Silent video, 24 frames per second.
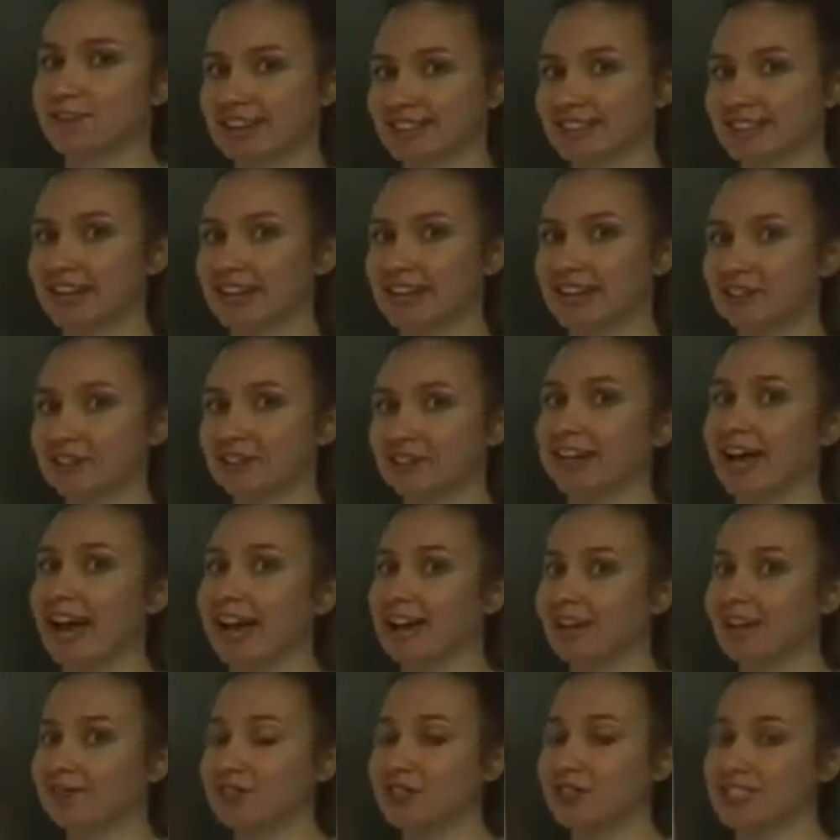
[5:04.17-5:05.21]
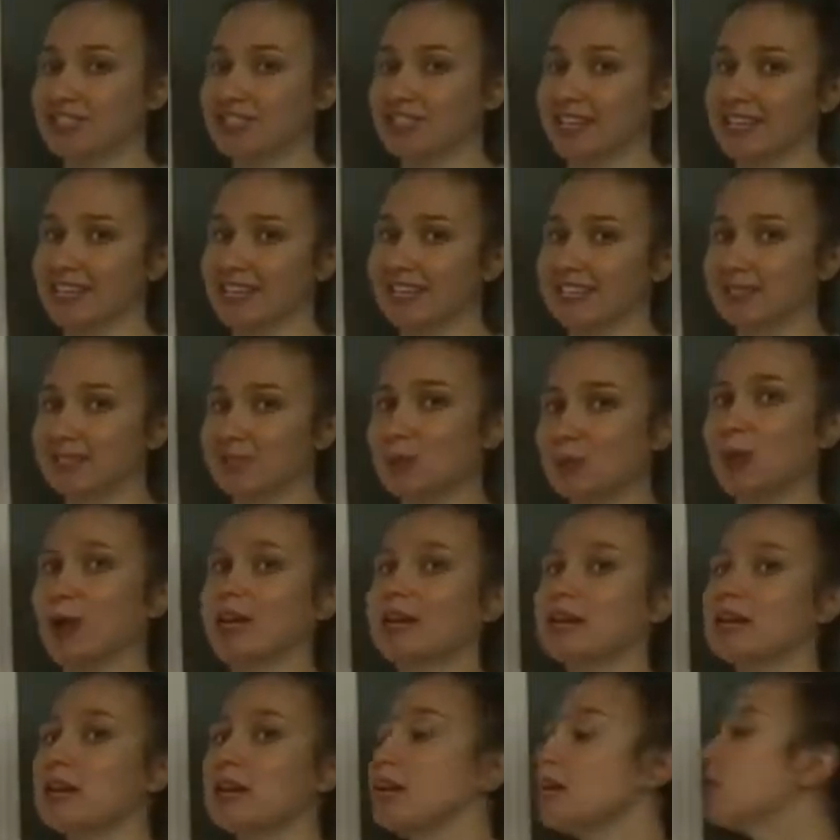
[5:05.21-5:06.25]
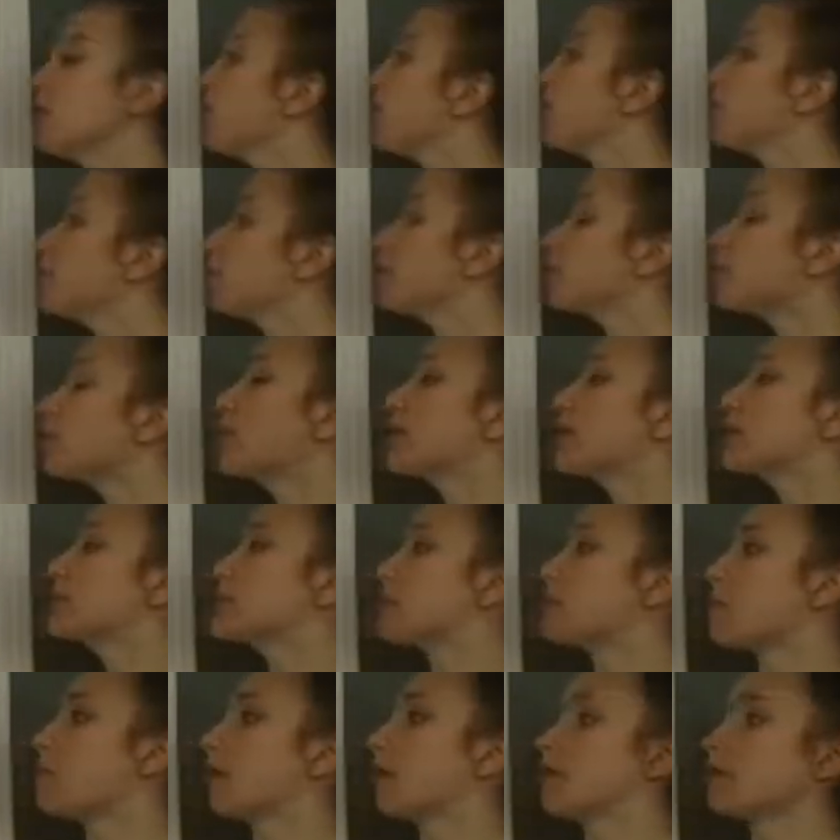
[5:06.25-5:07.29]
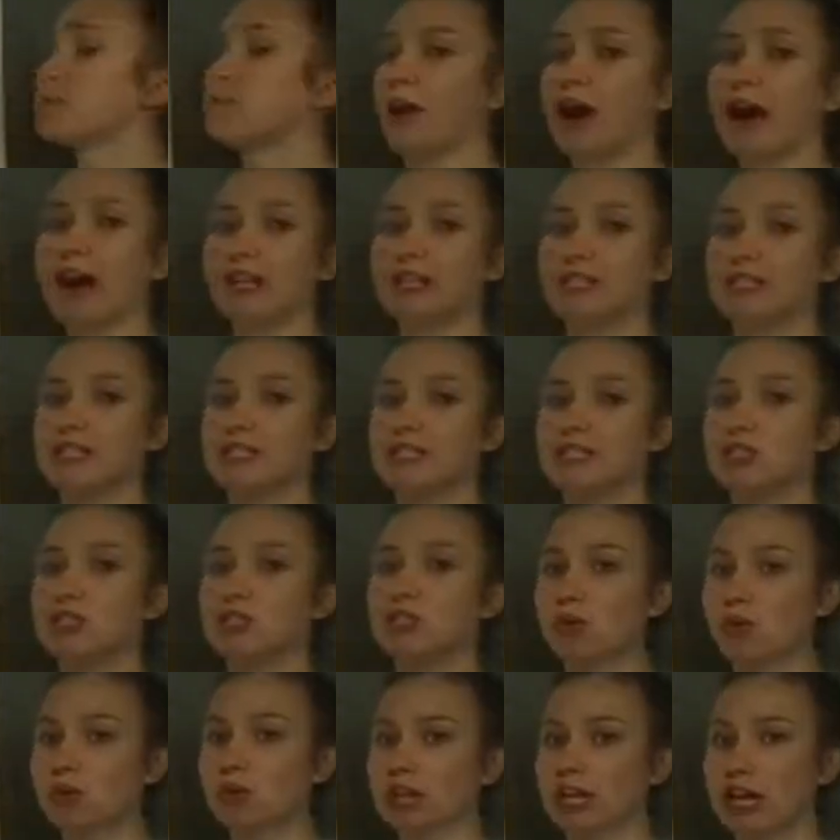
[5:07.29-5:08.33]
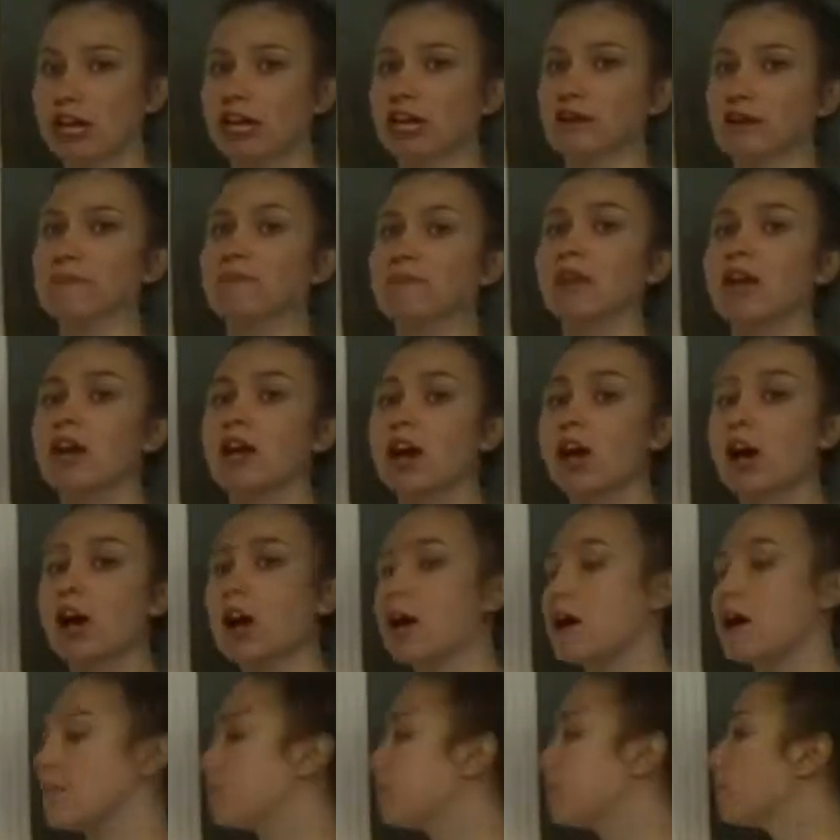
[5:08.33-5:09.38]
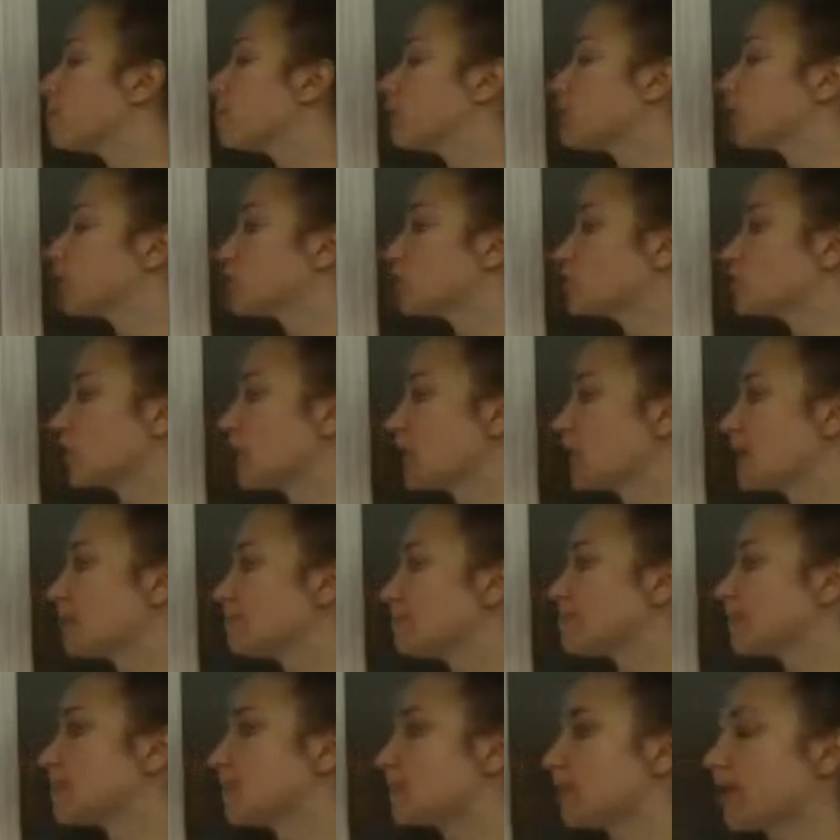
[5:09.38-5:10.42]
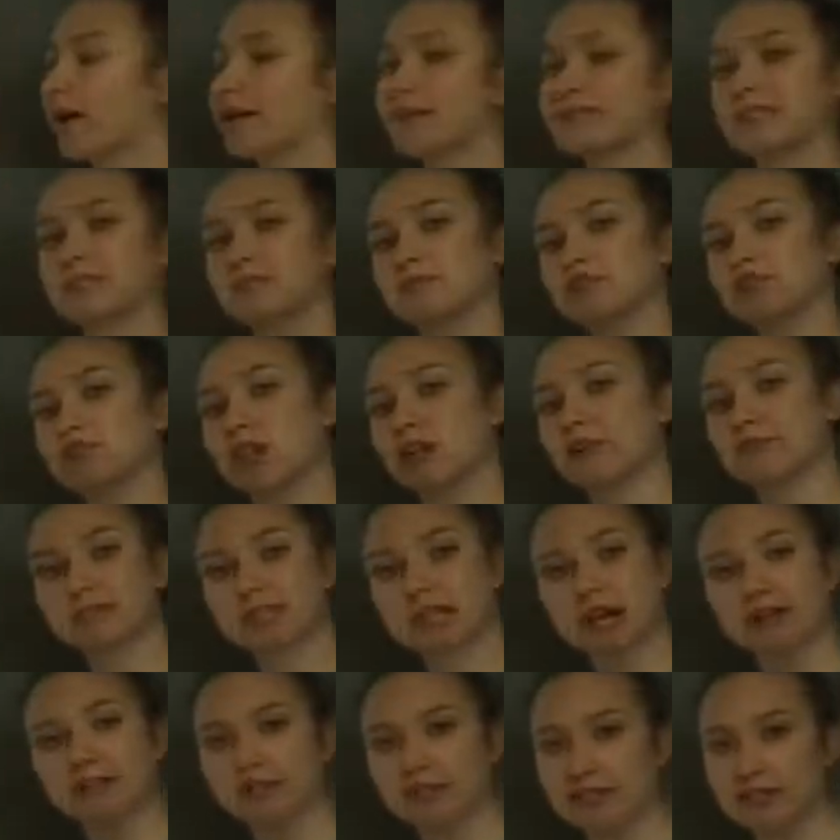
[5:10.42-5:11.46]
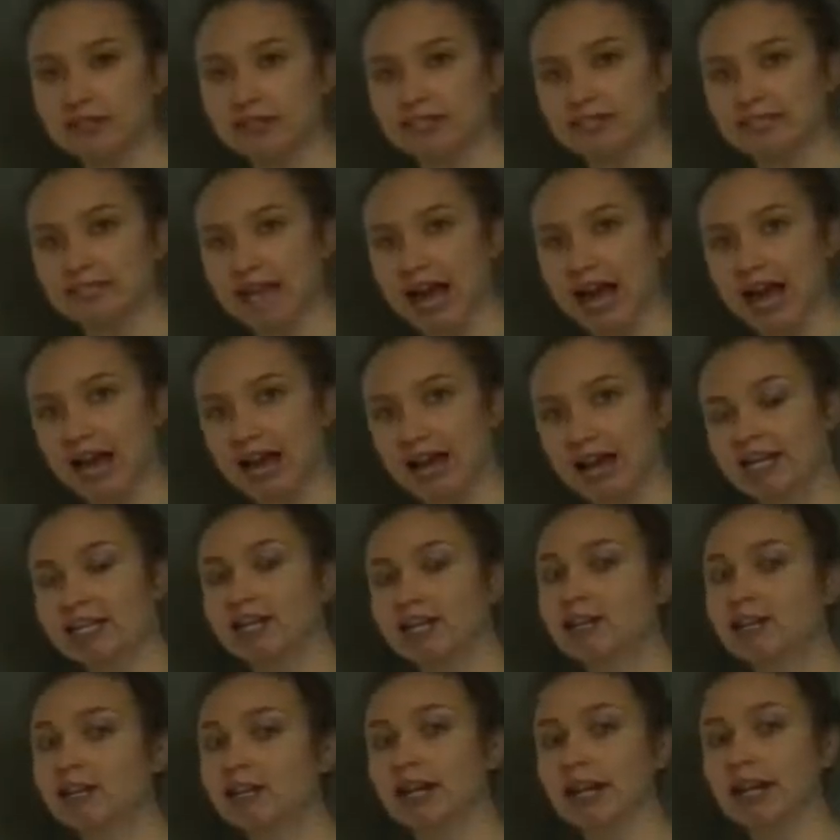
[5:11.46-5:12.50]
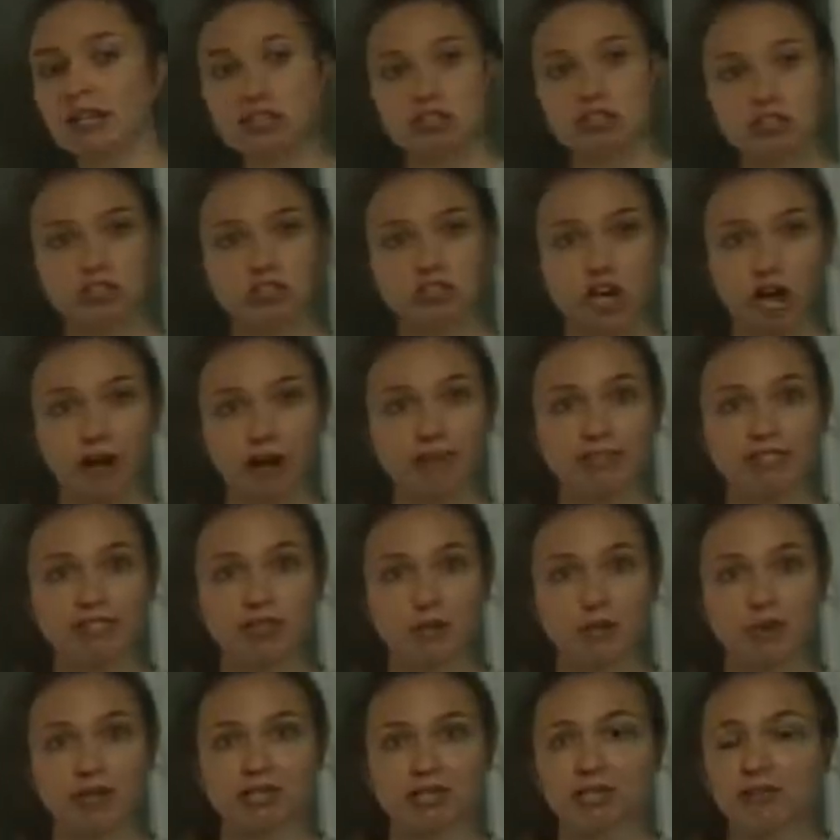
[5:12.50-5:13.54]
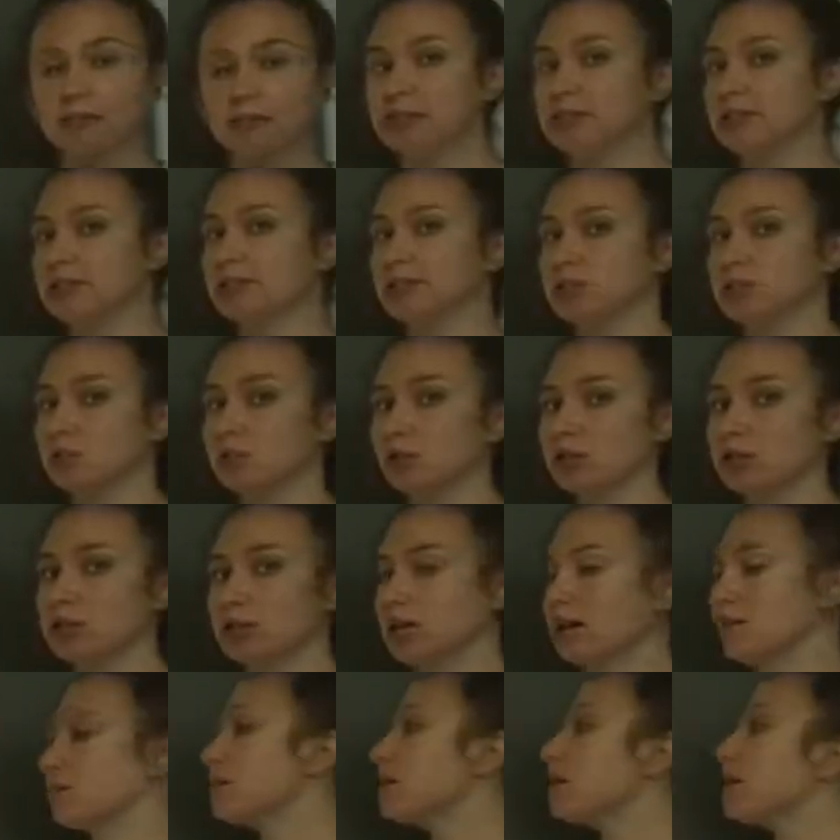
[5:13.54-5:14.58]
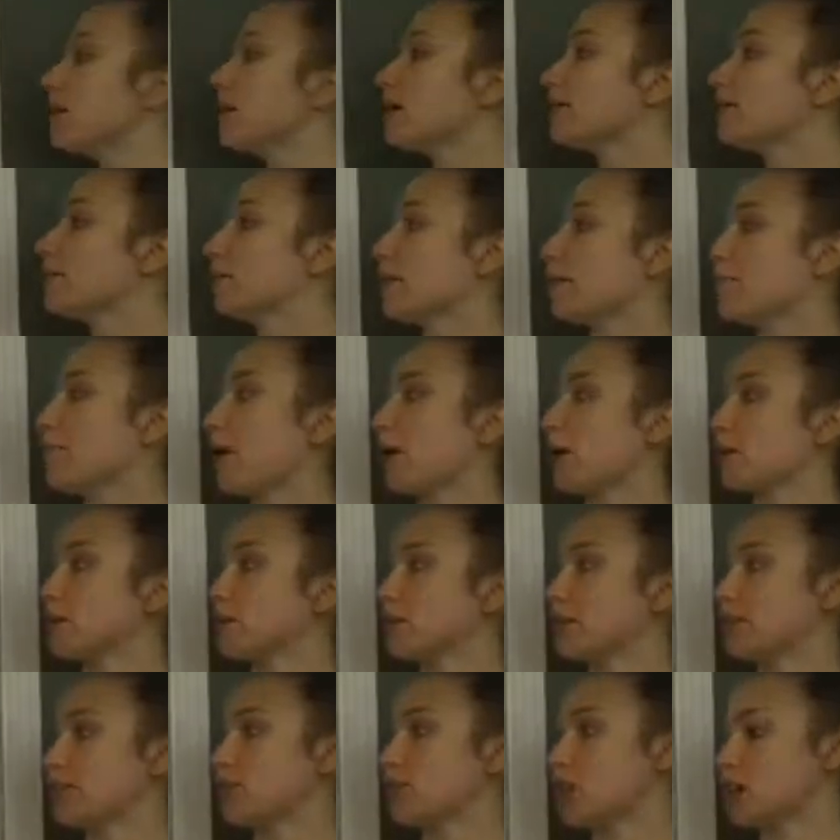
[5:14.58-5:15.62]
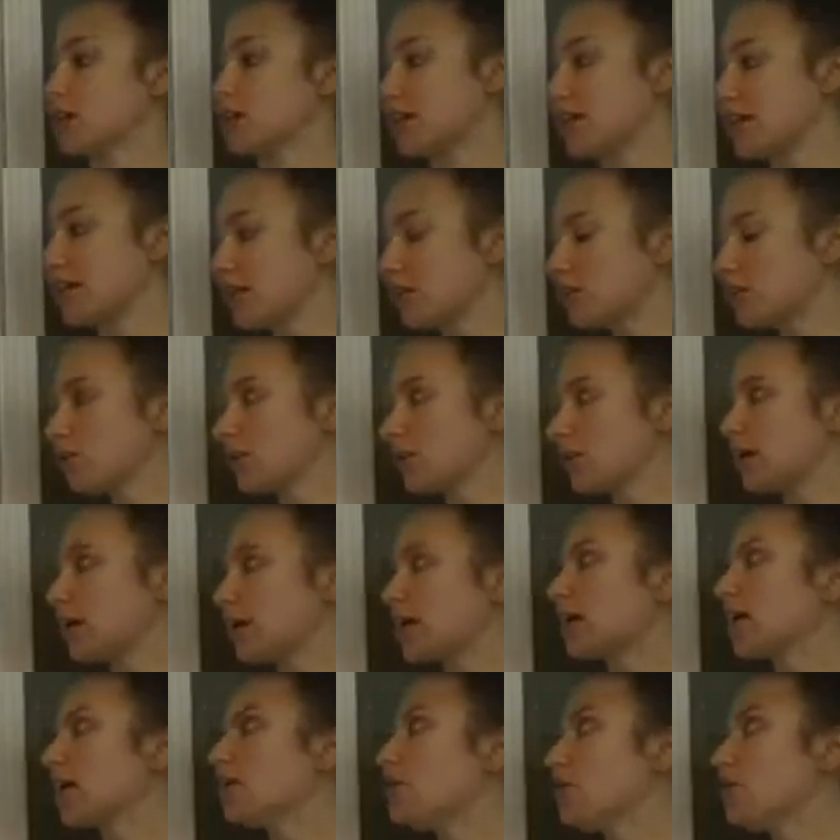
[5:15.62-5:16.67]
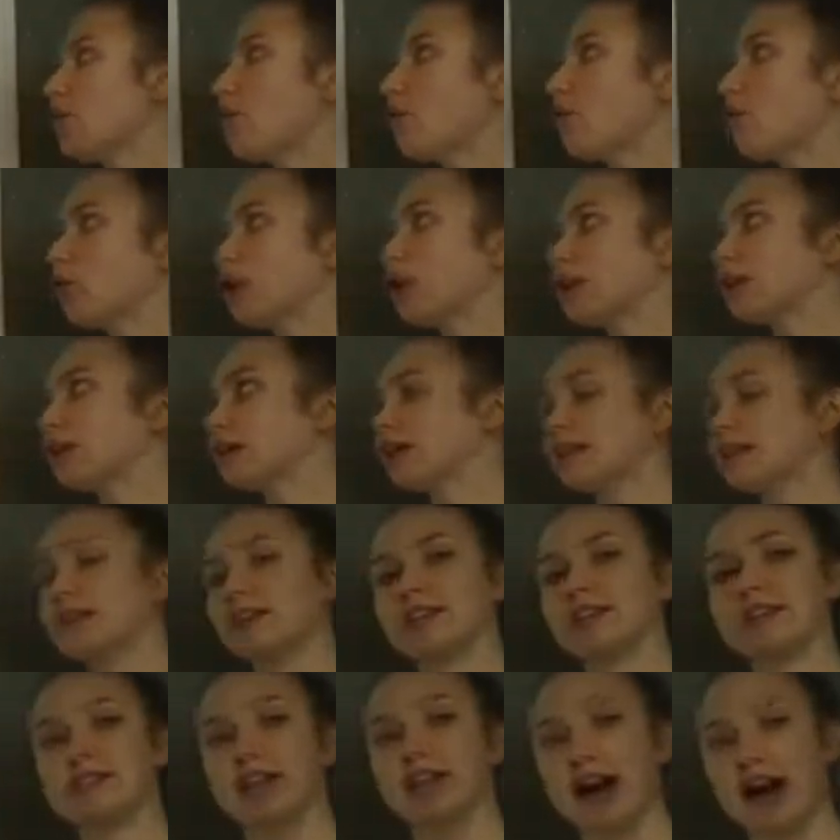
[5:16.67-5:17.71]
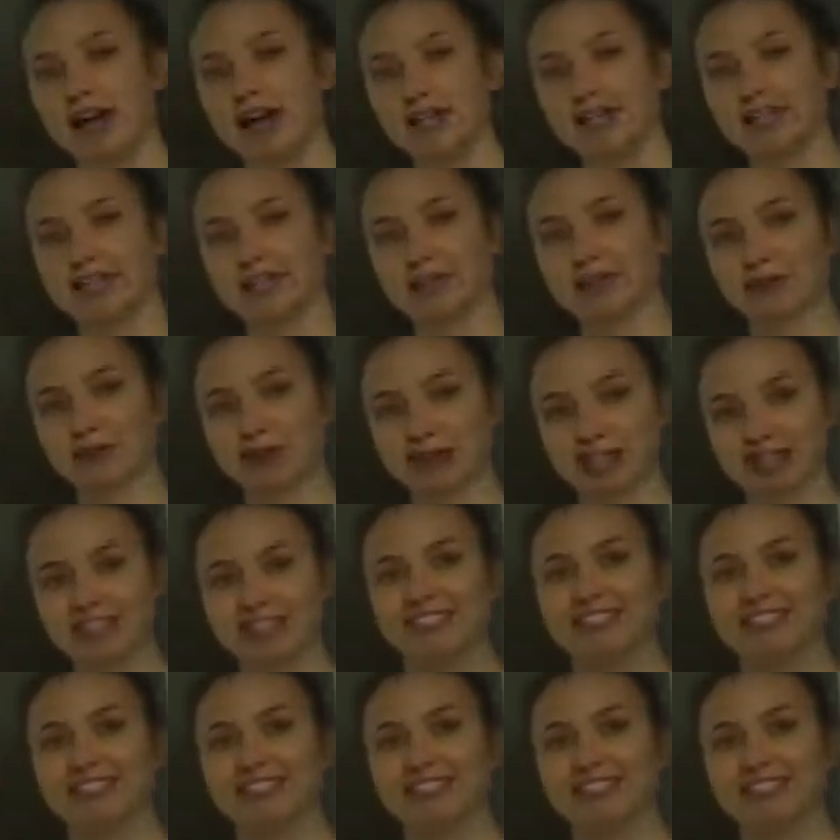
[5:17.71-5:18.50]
It's going to look kind of just like this one, where you're going to practice sorting your shapes. So you'll have some shapes off to the side, and your job is going to be to sort them if they're partitioned equally or non-equally.